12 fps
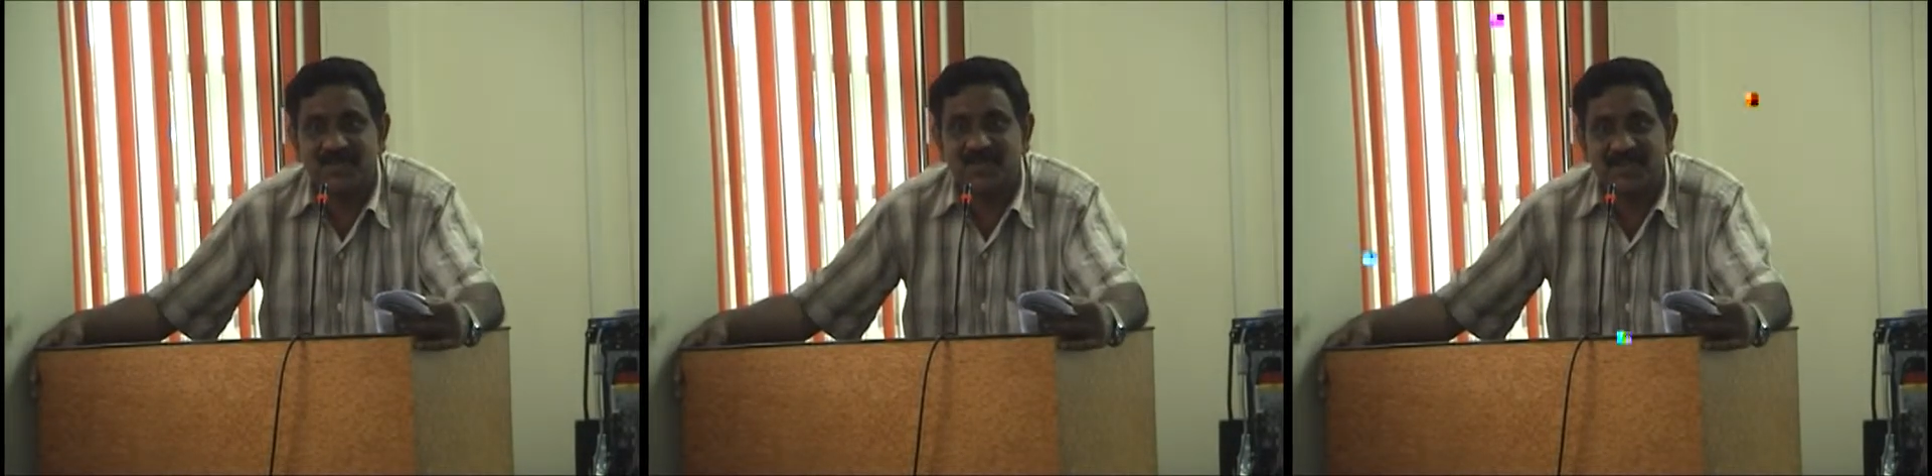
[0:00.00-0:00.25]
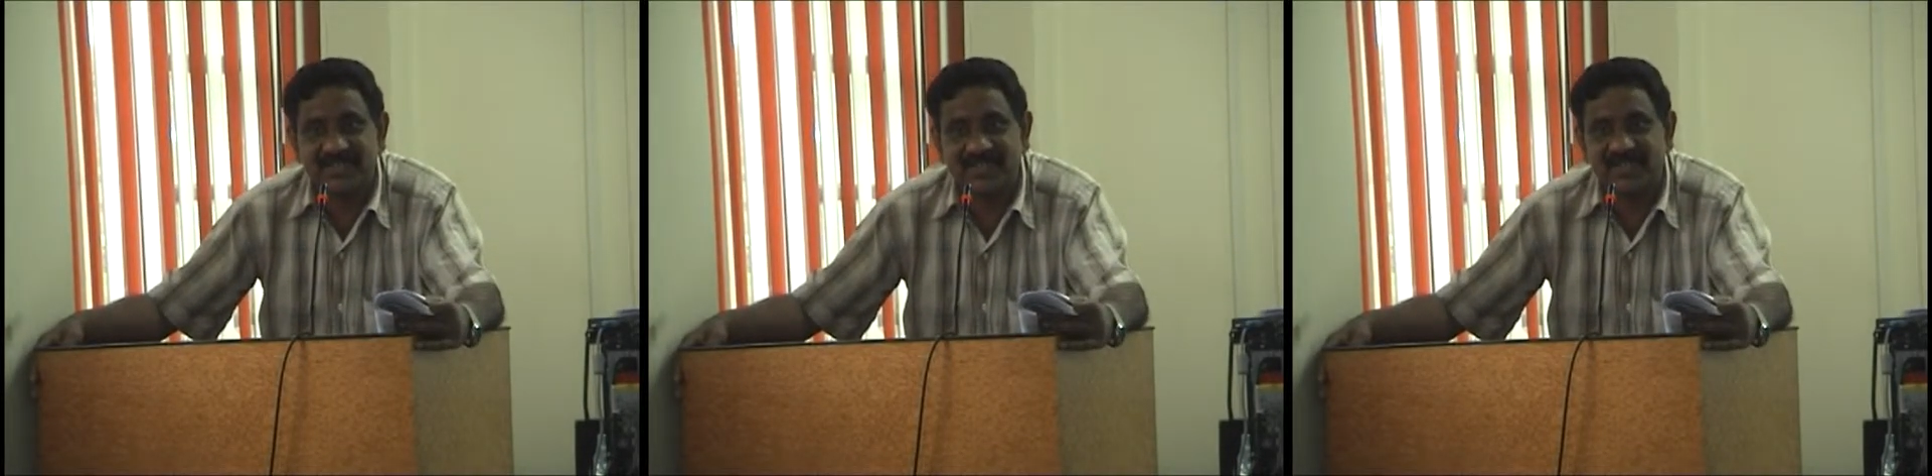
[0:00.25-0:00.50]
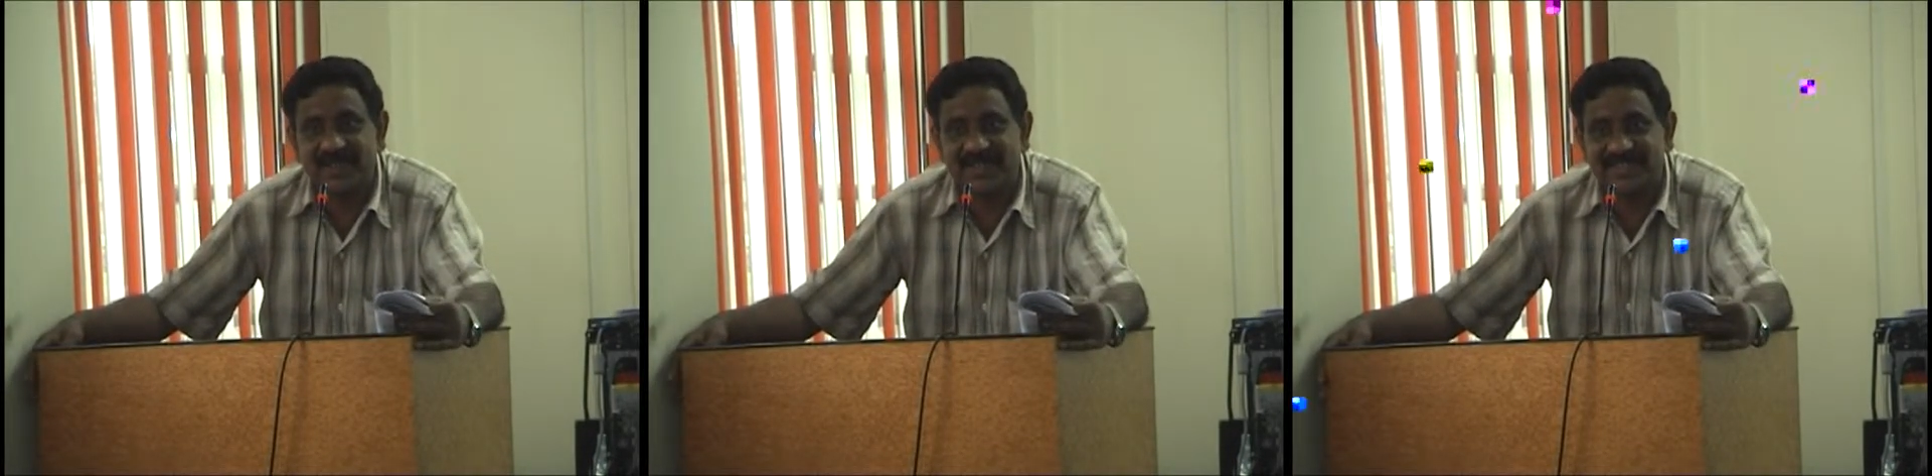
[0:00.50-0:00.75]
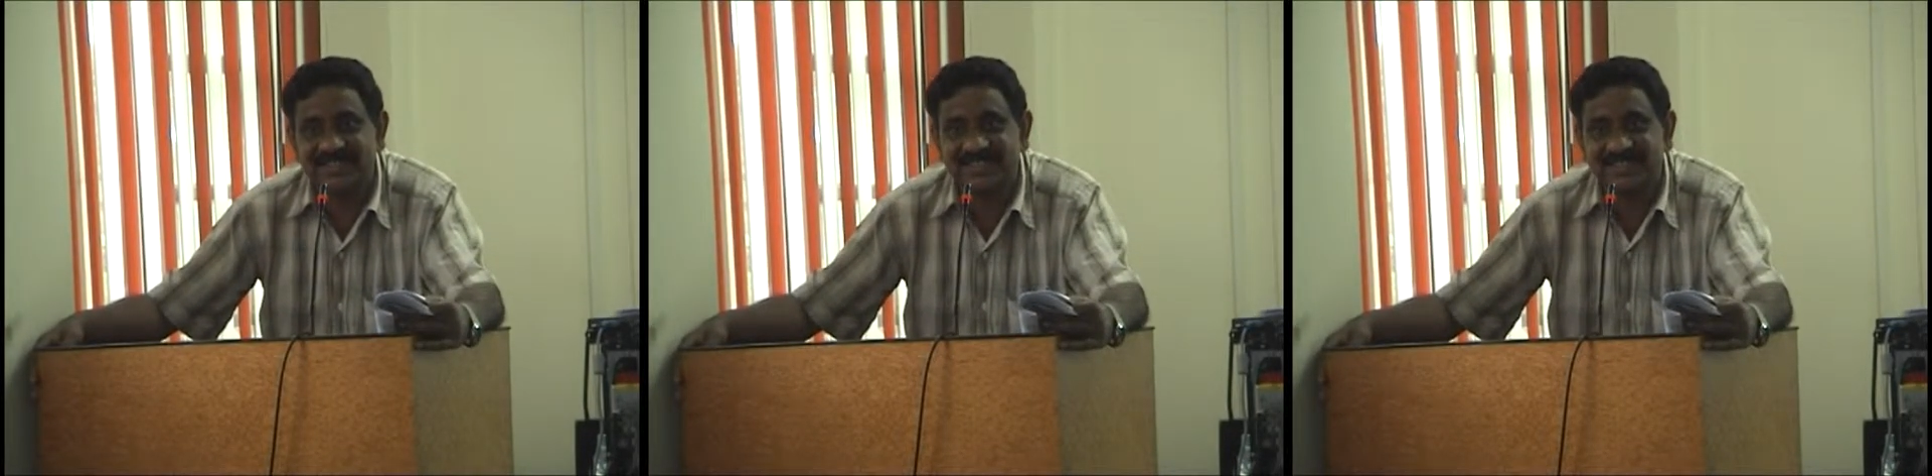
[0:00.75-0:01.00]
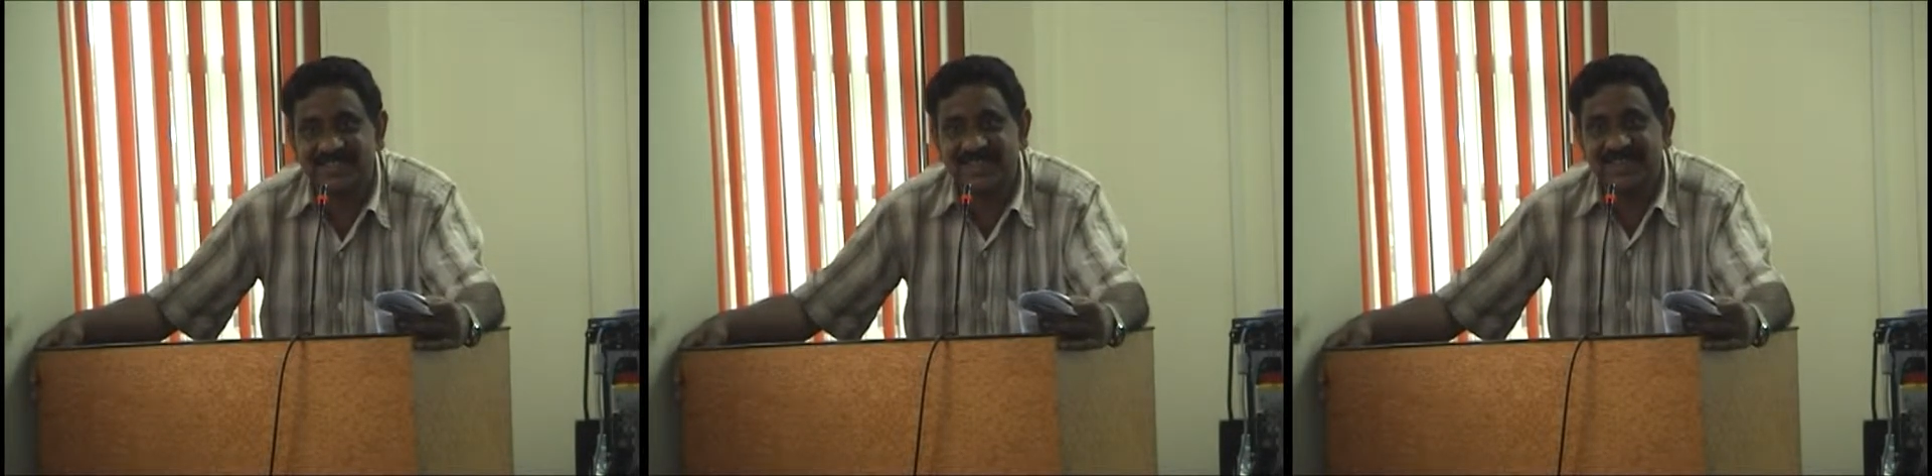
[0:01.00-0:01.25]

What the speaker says: Subhasis Banerjee,